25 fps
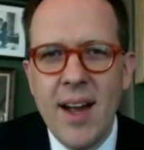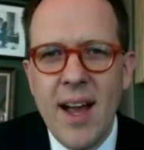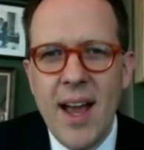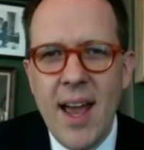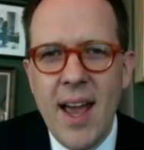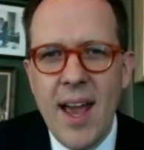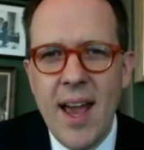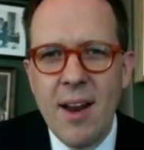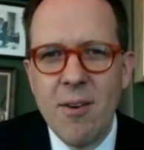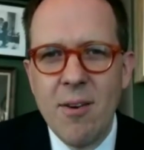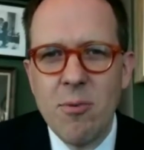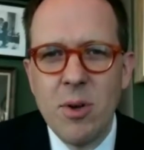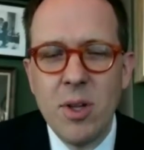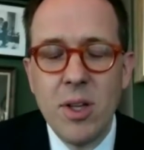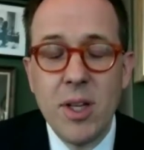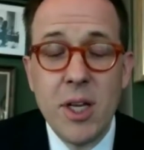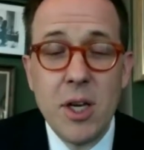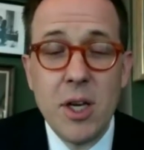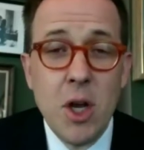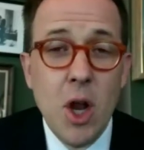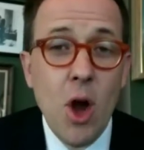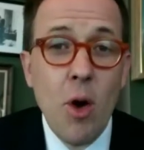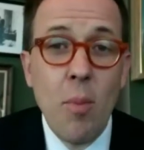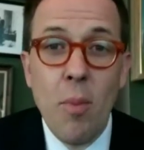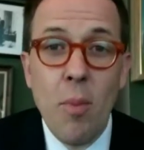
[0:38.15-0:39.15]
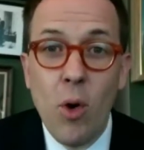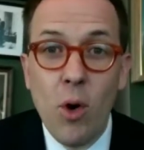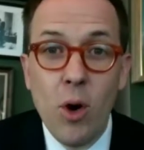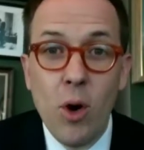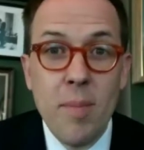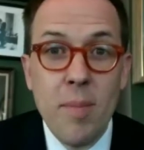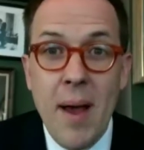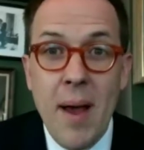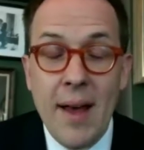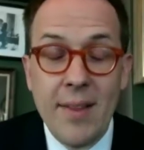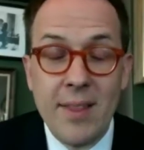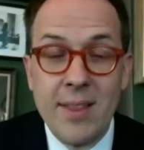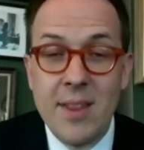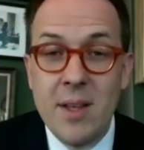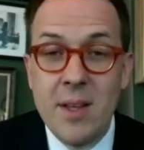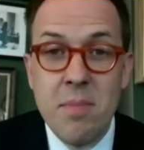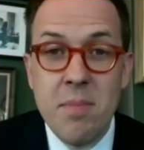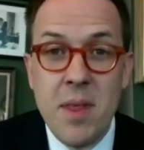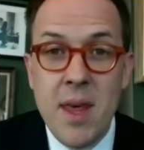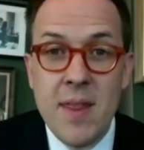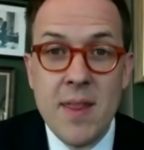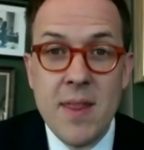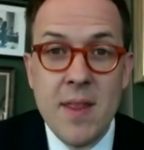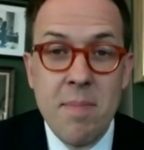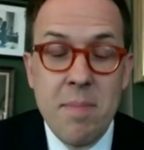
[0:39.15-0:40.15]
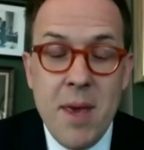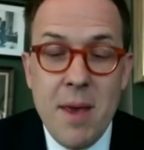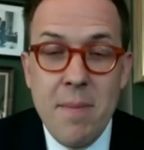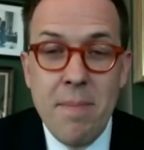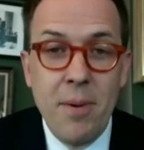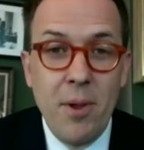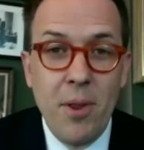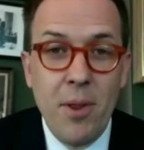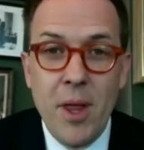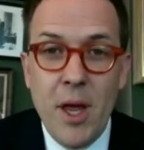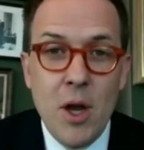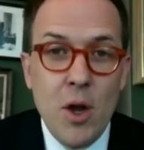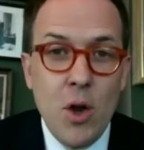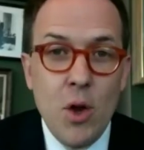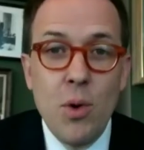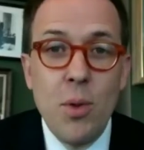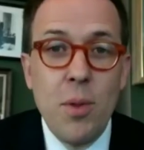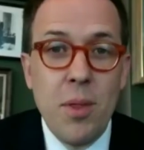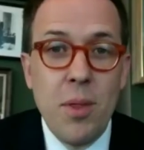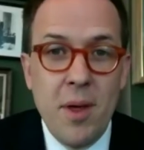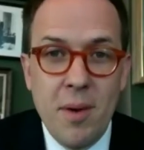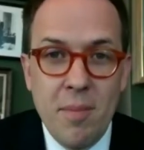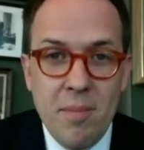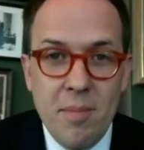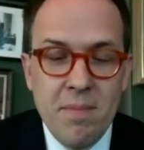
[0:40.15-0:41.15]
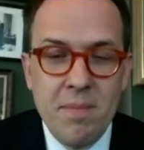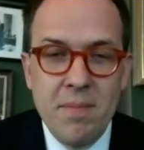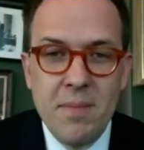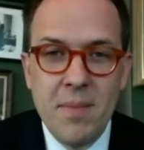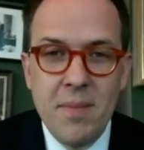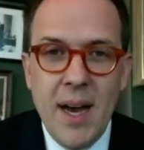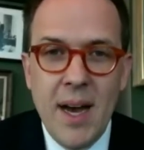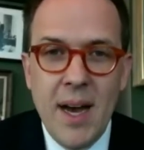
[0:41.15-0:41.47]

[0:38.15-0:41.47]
and really know more about them than the people that knew them